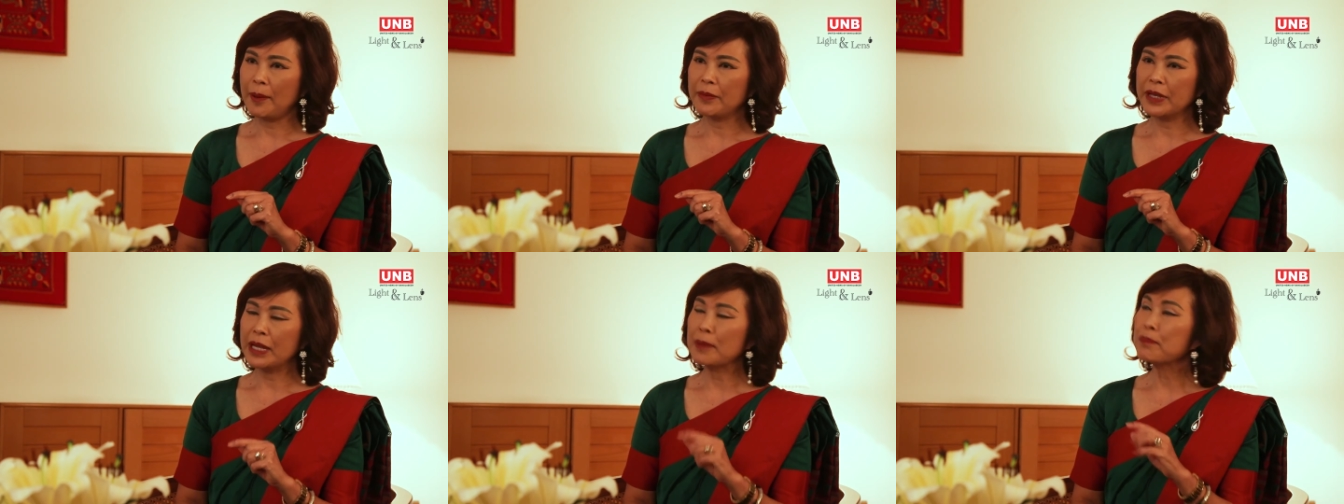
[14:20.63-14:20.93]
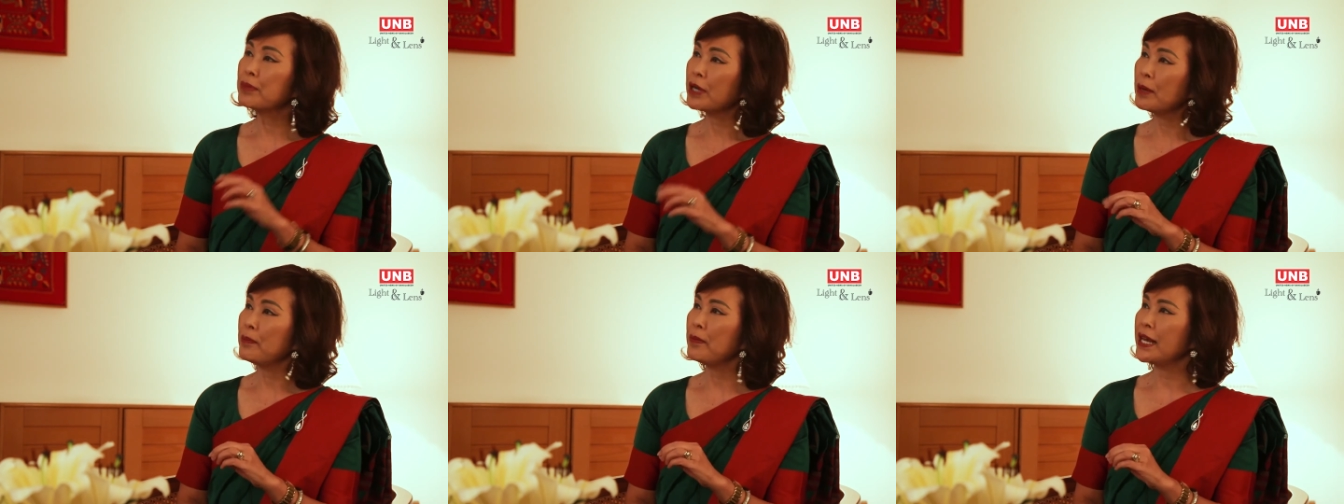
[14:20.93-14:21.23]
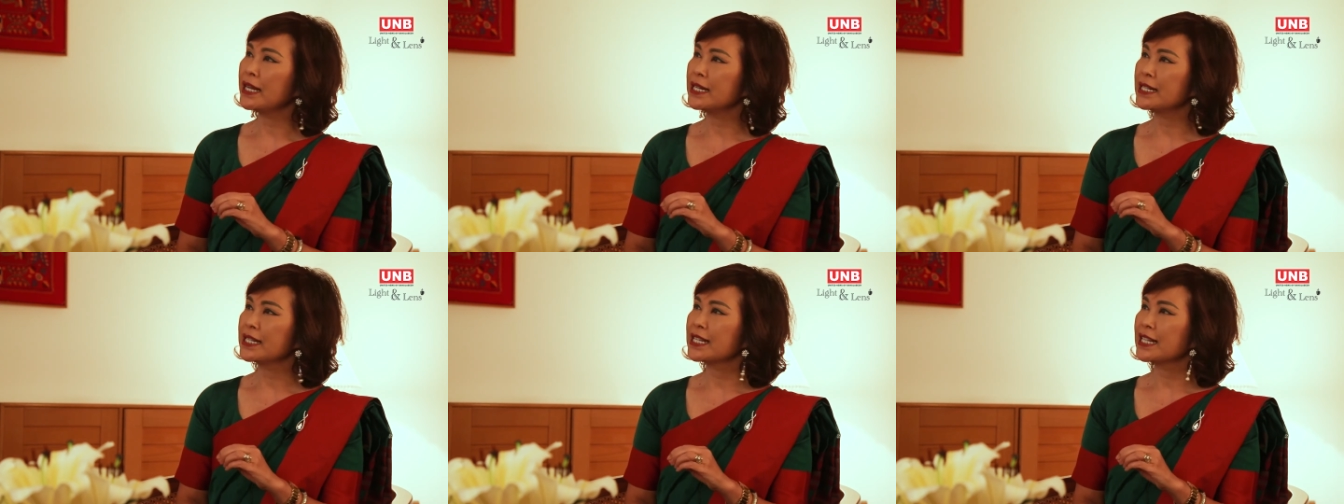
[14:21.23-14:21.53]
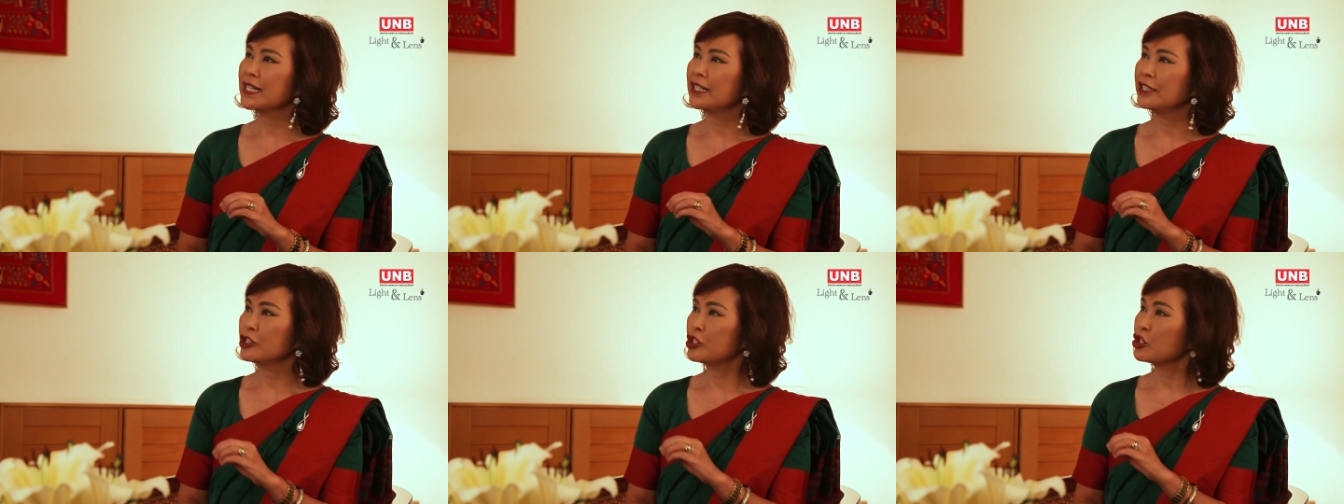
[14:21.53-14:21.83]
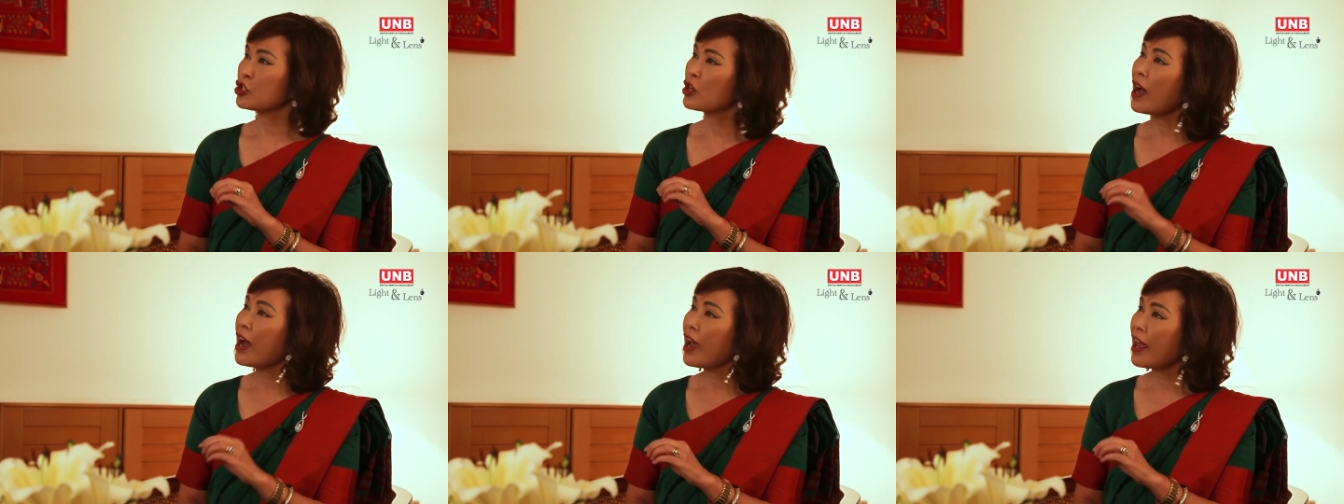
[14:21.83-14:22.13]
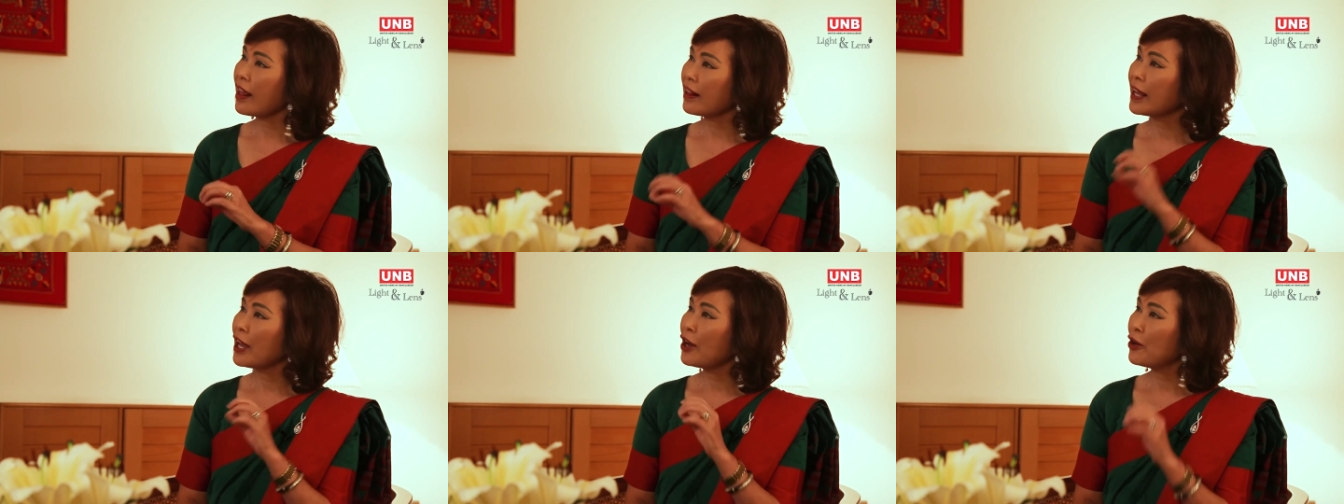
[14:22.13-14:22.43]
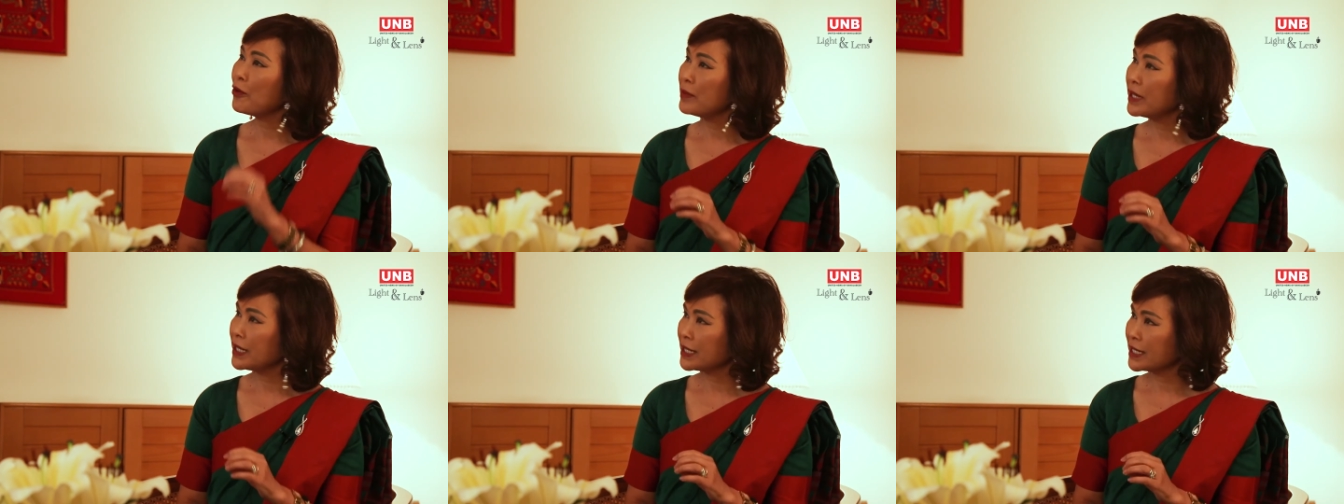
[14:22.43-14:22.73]
implement child
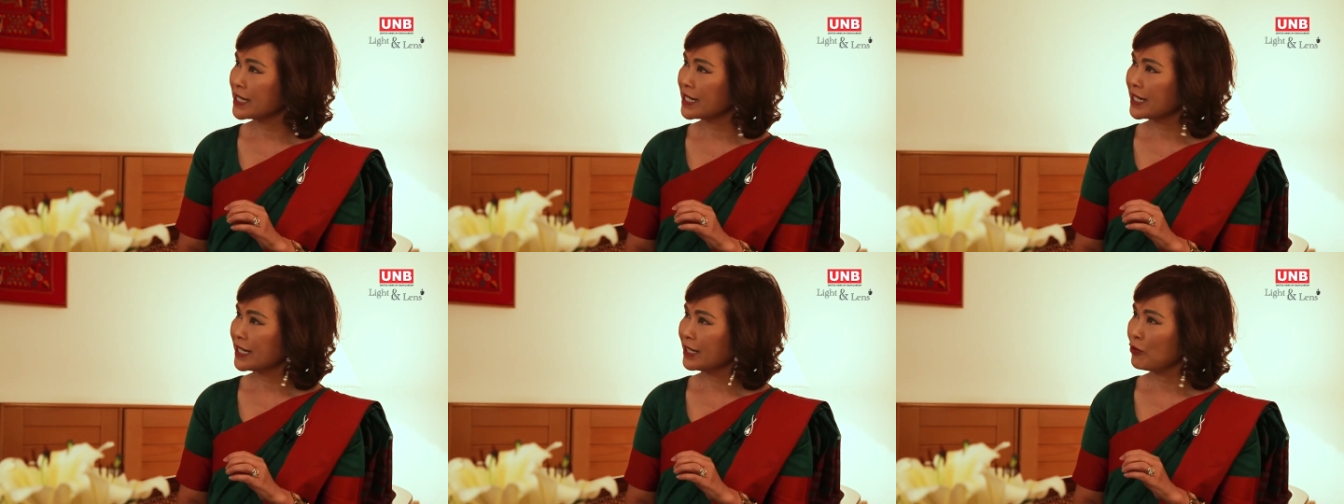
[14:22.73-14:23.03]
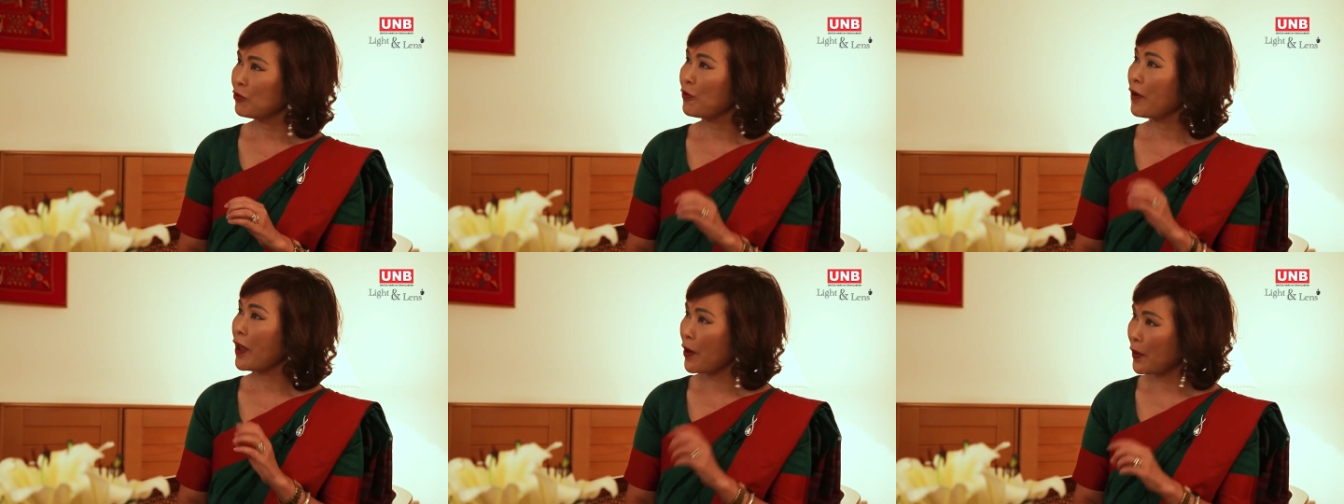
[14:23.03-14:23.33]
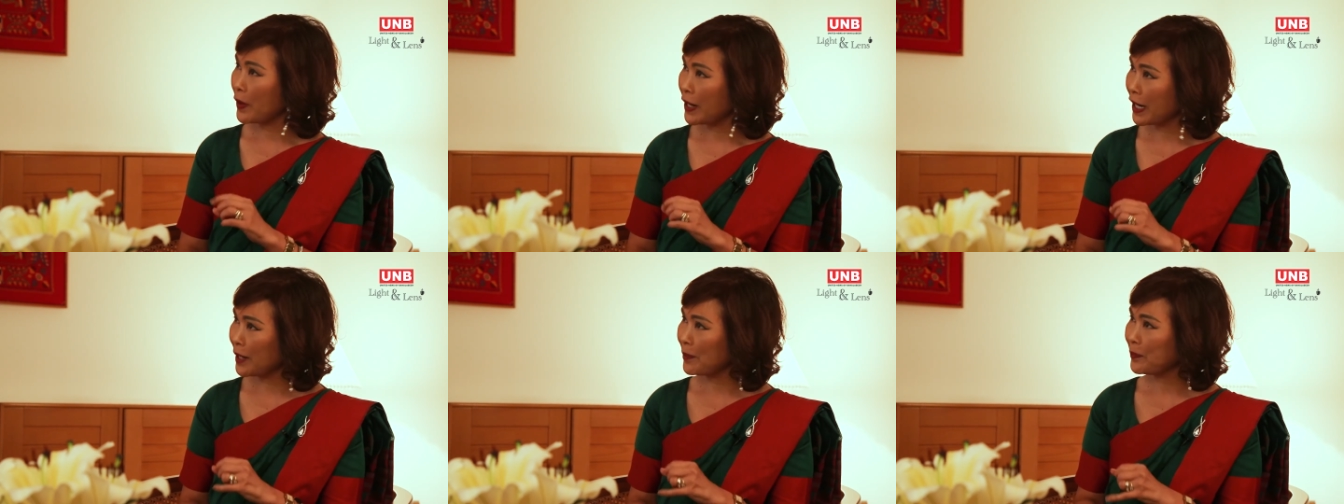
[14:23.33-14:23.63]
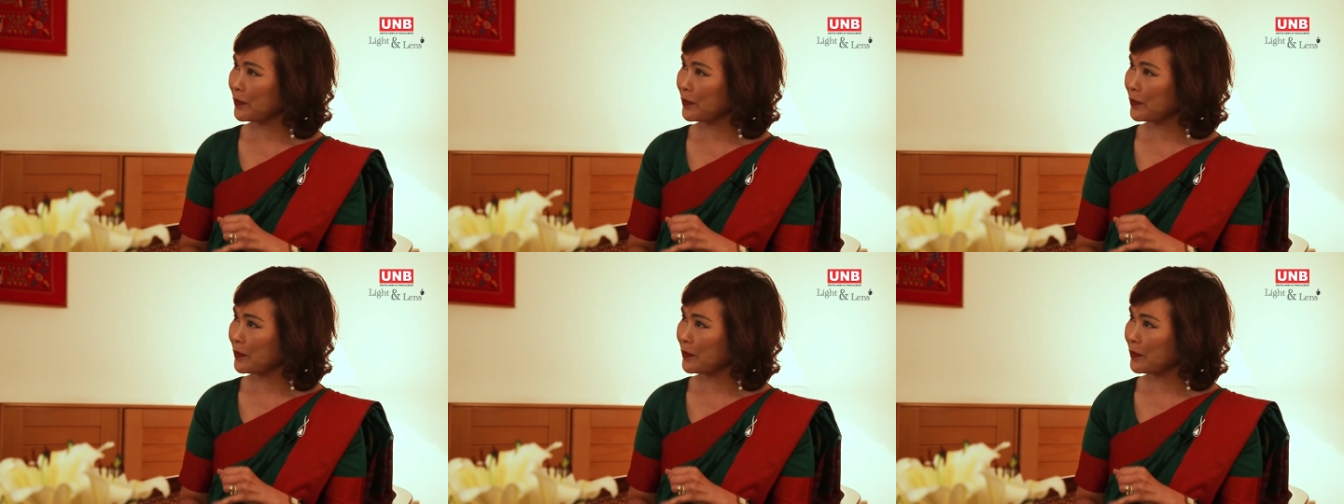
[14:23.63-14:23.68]
helmet wearing.